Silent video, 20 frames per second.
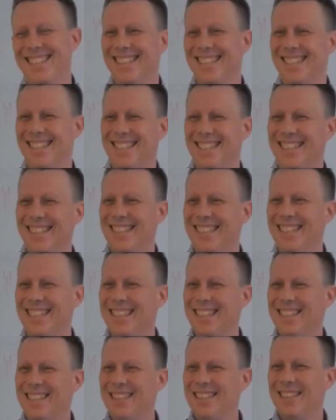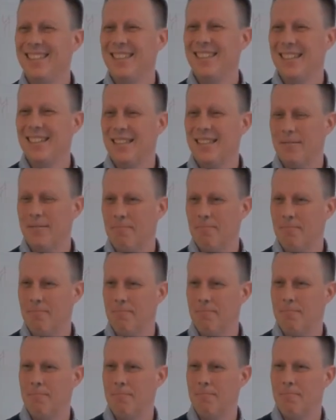that also be the case if you made
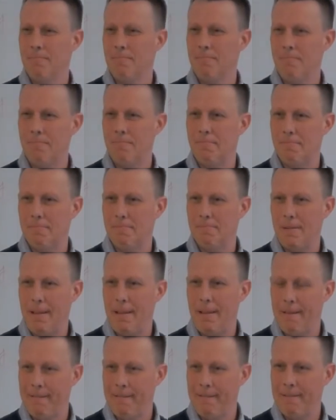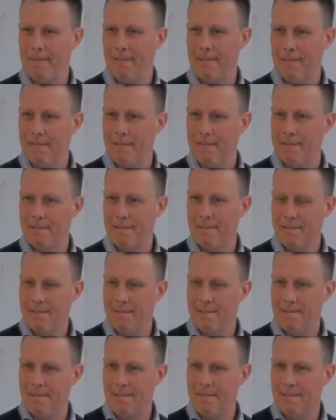x and y explicitly
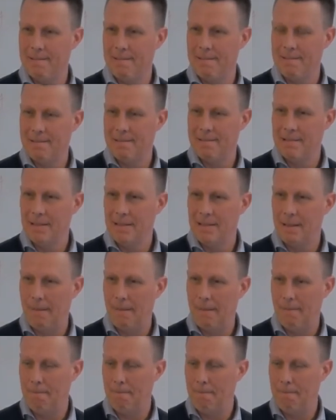generic types?